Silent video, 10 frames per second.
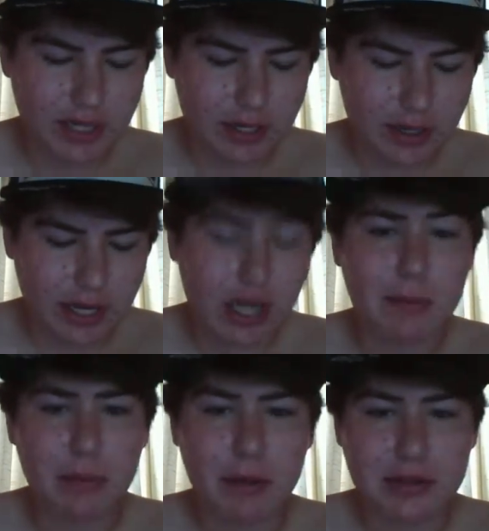a
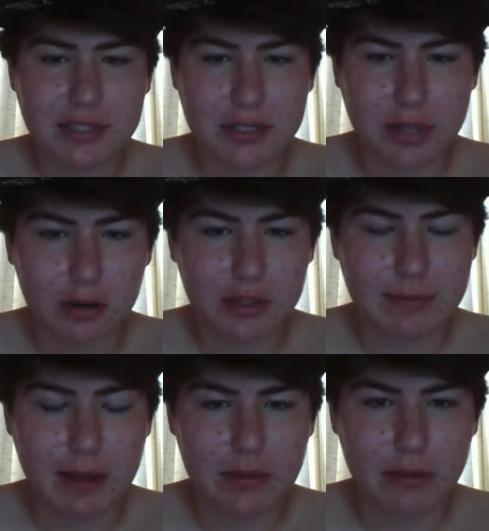couple rounds in his Heartless
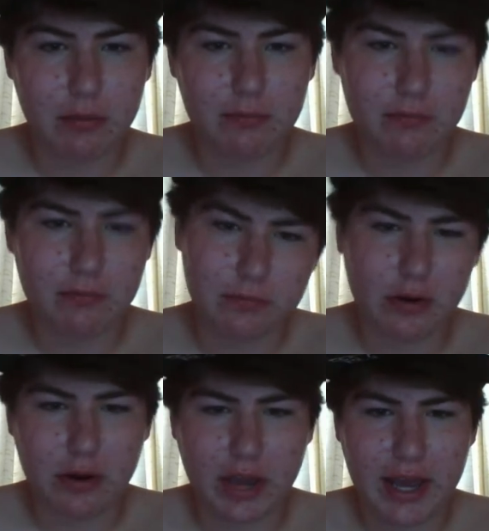battle that were
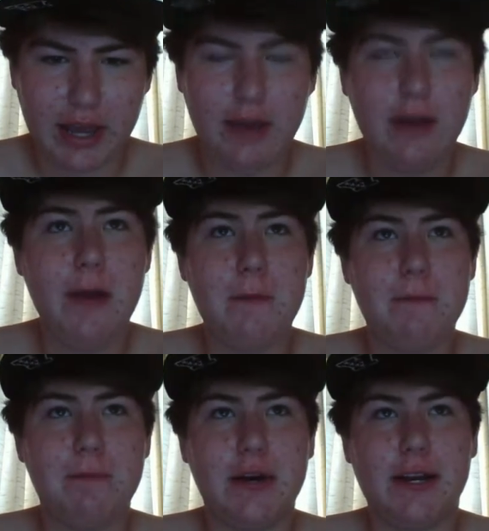okay,
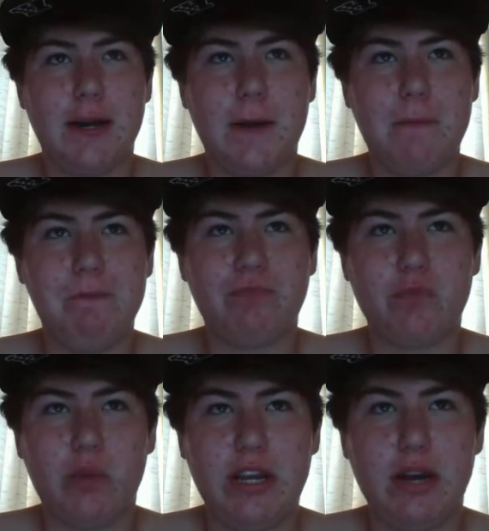but
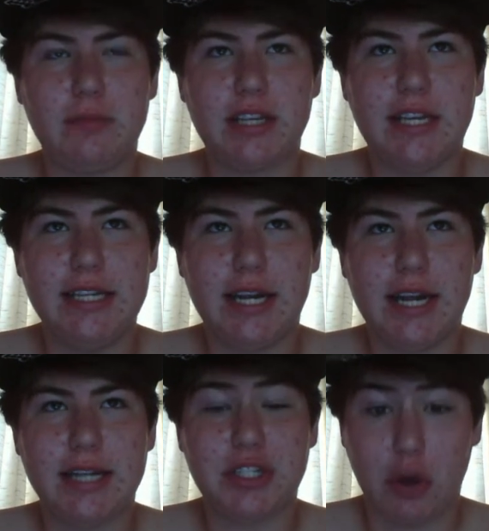when he comes like he did
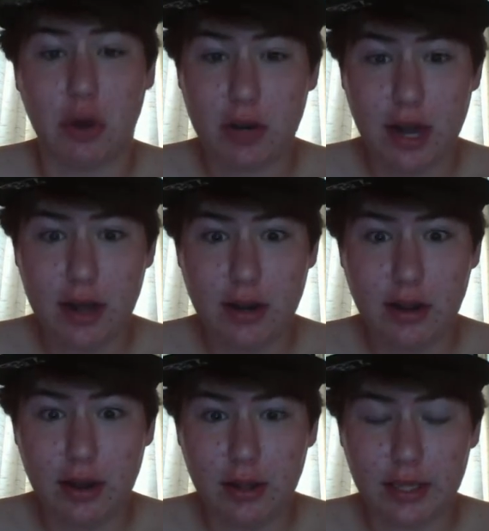against Solcon,
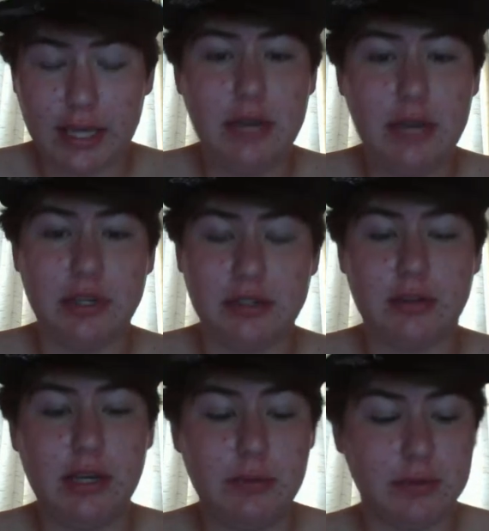he was
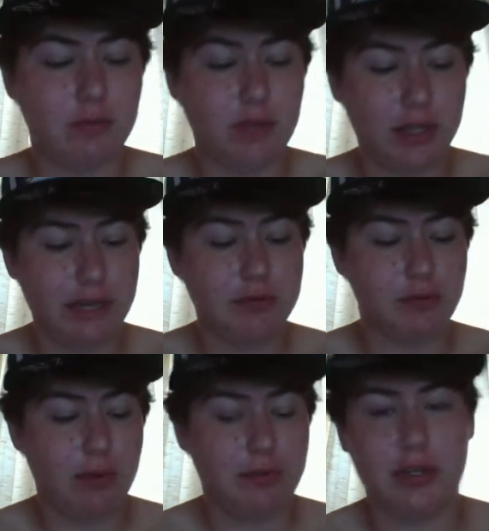
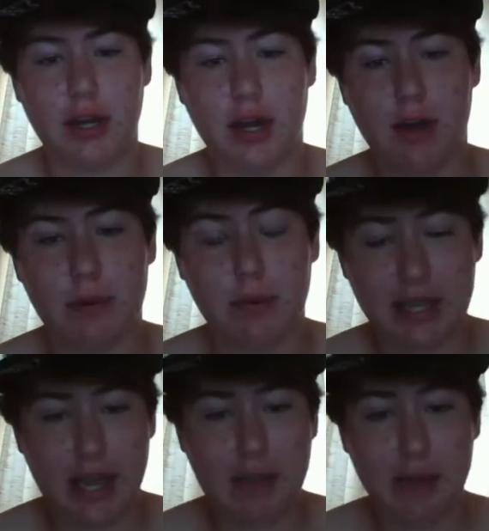ripping shit up. And when he
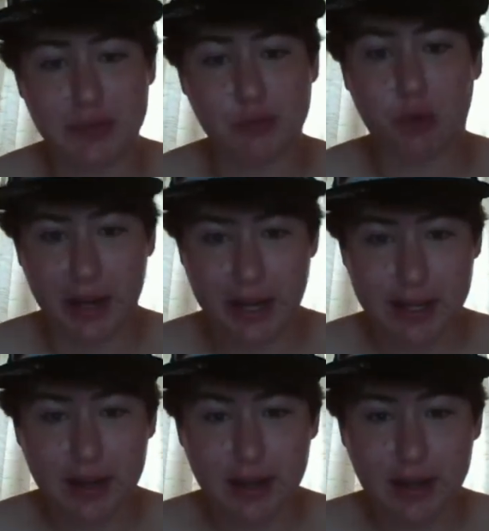came against
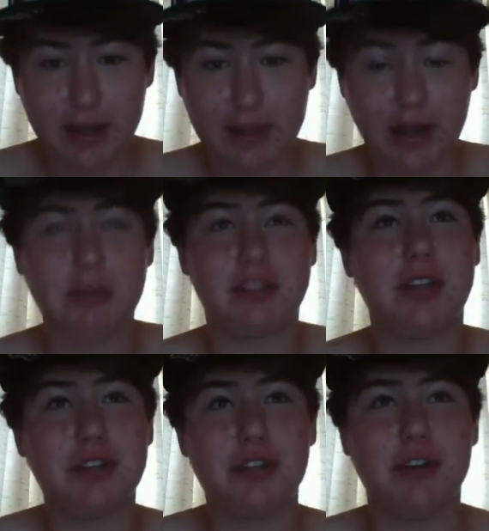Rugged, that was
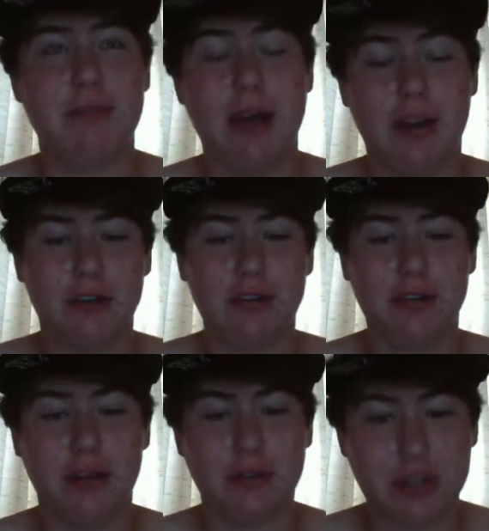such a good battle.
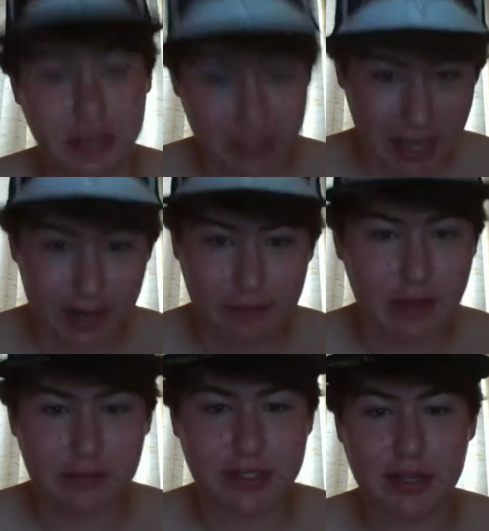Search that if you
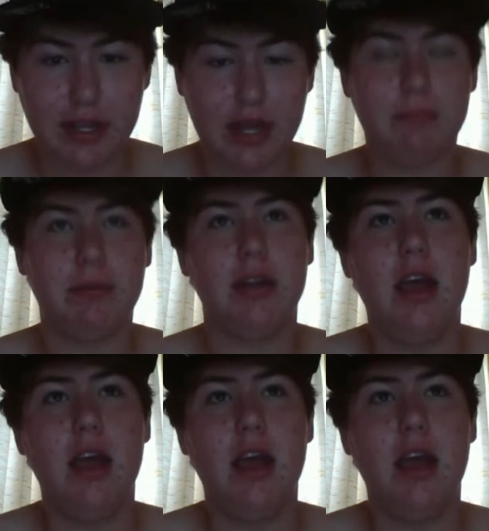haven't seen that. But